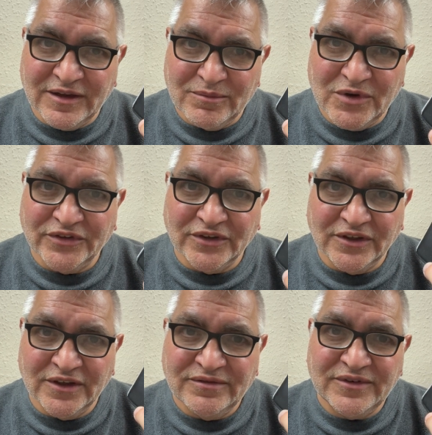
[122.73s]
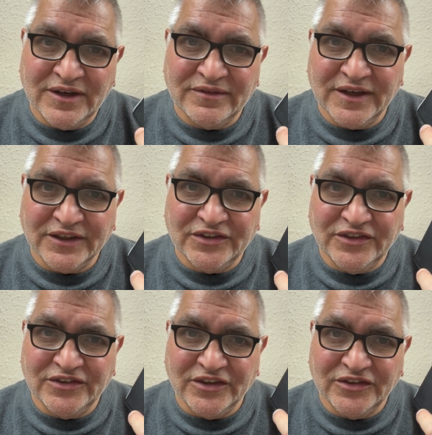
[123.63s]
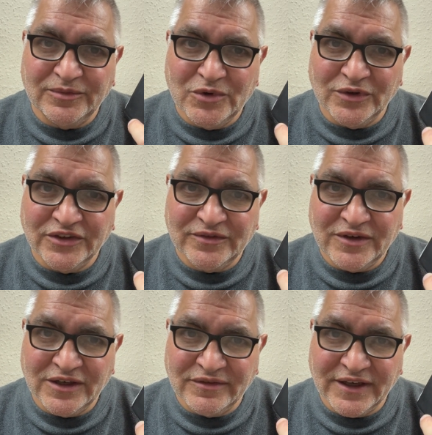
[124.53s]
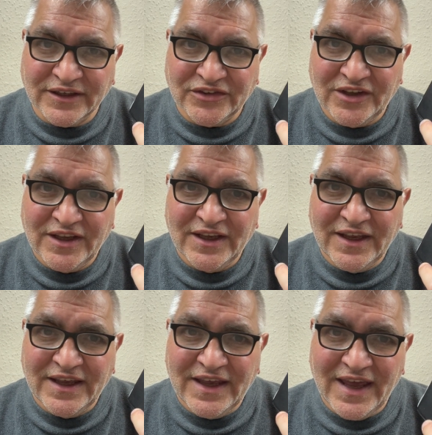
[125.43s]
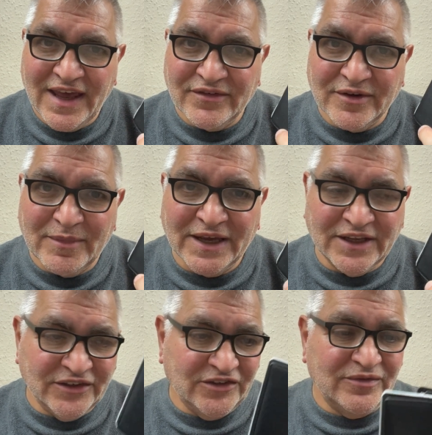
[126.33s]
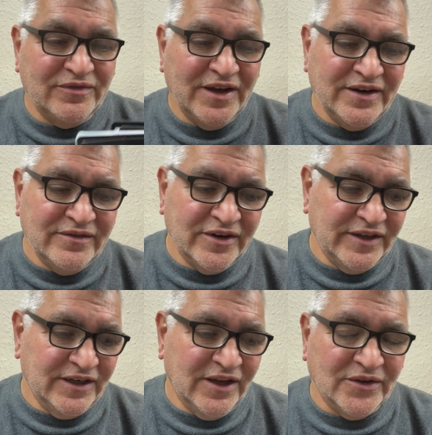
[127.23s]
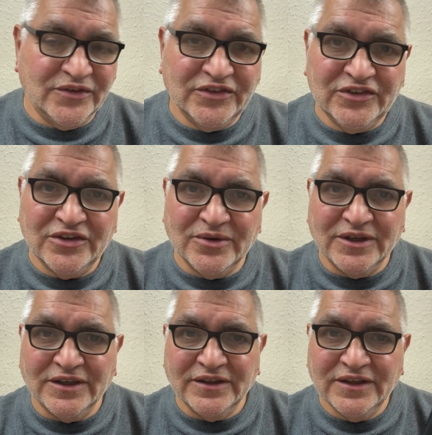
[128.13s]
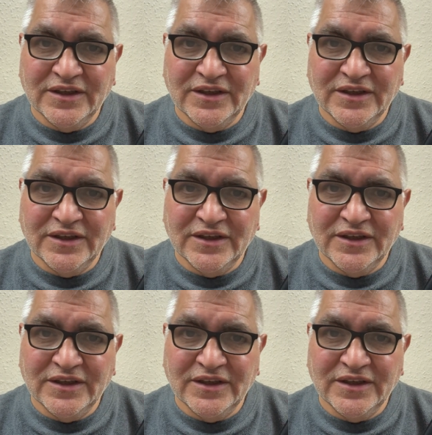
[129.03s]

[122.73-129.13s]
model of filofax is the smallest filofax ever made. It's very close to a